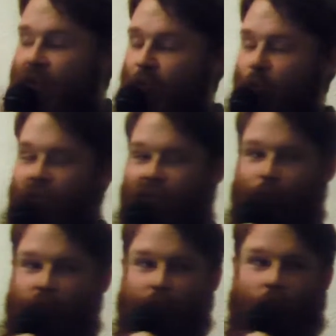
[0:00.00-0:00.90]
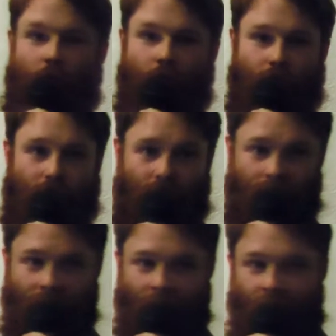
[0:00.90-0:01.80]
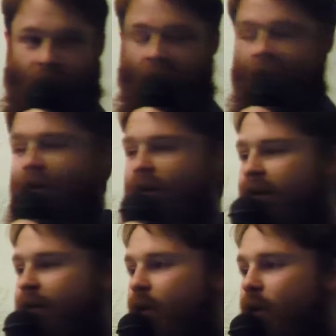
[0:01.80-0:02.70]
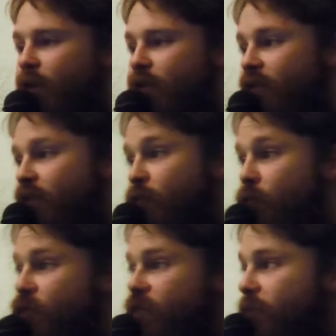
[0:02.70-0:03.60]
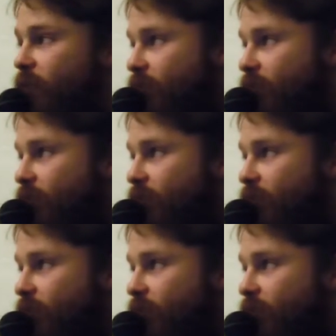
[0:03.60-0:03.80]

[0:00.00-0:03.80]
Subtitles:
thought a little bit more. And the host started pushing me.